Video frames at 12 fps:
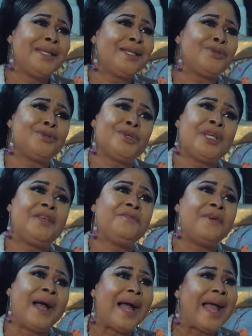He should
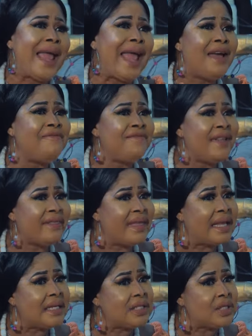give her
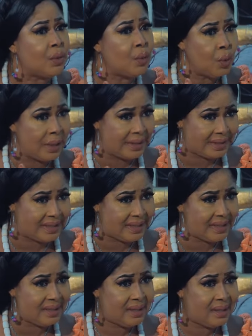everything she
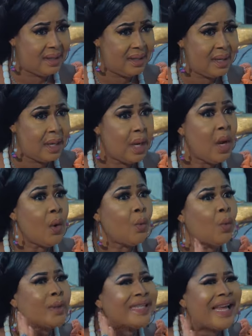wants.
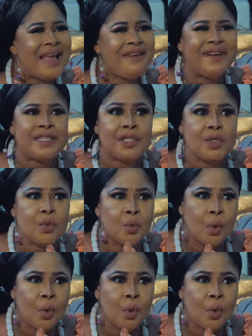Whatever she